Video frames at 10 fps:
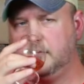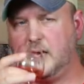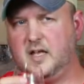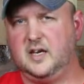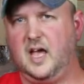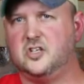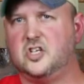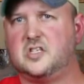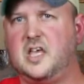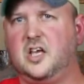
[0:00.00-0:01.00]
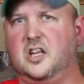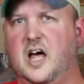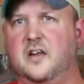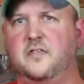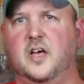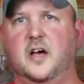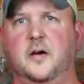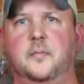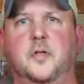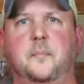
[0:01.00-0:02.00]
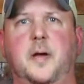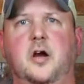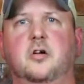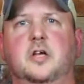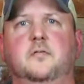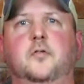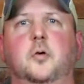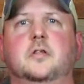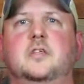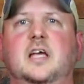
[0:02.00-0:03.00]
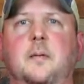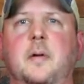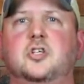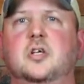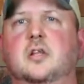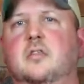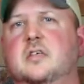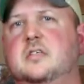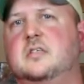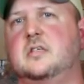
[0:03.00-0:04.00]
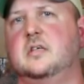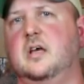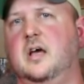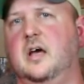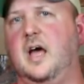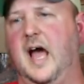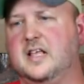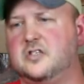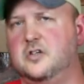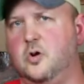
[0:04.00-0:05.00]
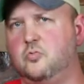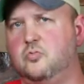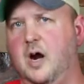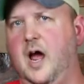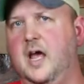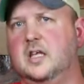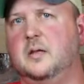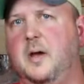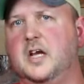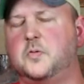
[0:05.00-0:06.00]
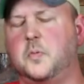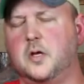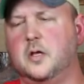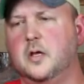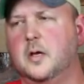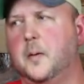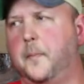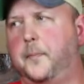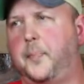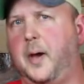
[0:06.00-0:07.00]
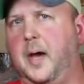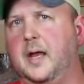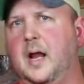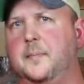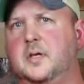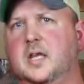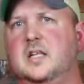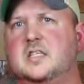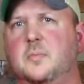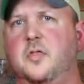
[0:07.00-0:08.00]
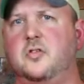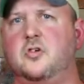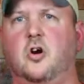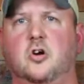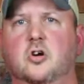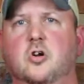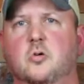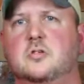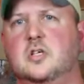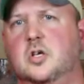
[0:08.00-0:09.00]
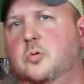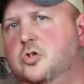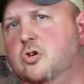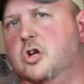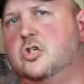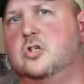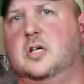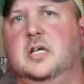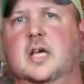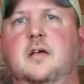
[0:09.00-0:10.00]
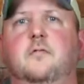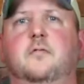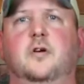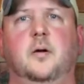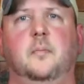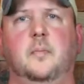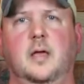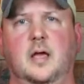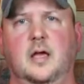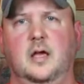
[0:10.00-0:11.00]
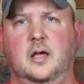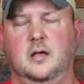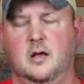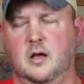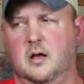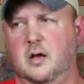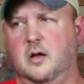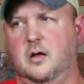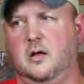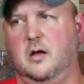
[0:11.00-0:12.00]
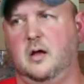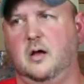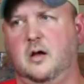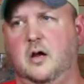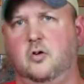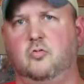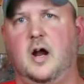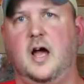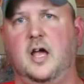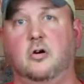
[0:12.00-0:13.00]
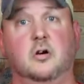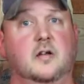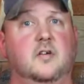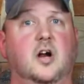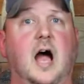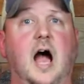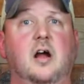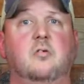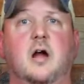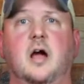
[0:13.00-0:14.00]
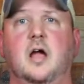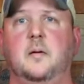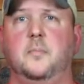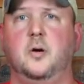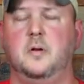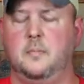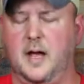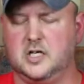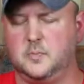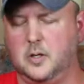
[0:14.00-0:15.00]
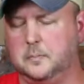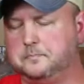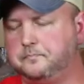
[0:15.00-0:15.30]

And yeah, just like a lot of the barrel influence. Like I mentioned, this has no rye mash bill, but I'm getting some of the darker notes that you would traditionally get from a rye or even a high rye bourbon mash bill.